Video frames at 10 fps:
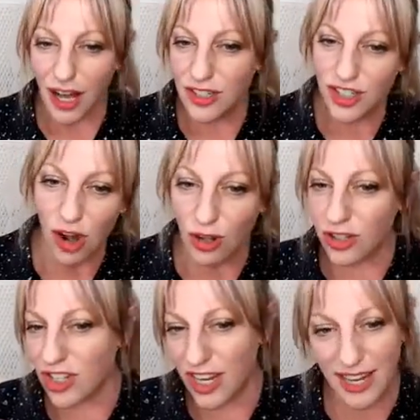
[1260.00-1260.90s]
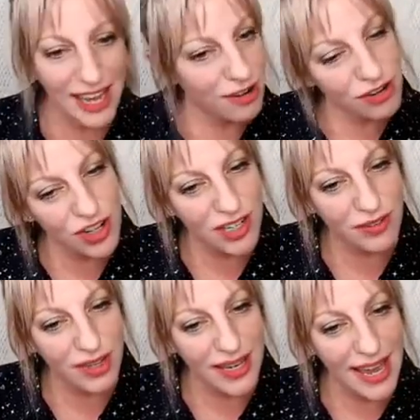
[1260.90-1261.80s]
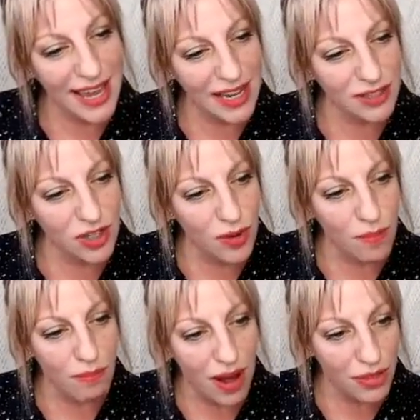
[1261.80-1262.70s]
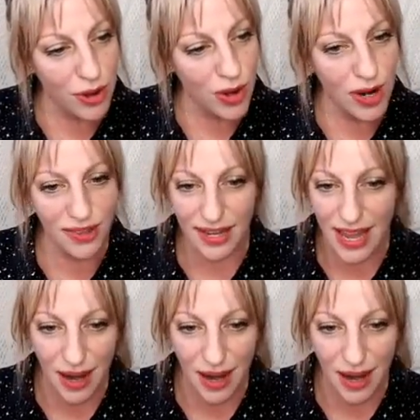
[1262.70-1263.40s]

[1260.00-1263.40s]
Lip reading: adulting energy of the Cancer mother and the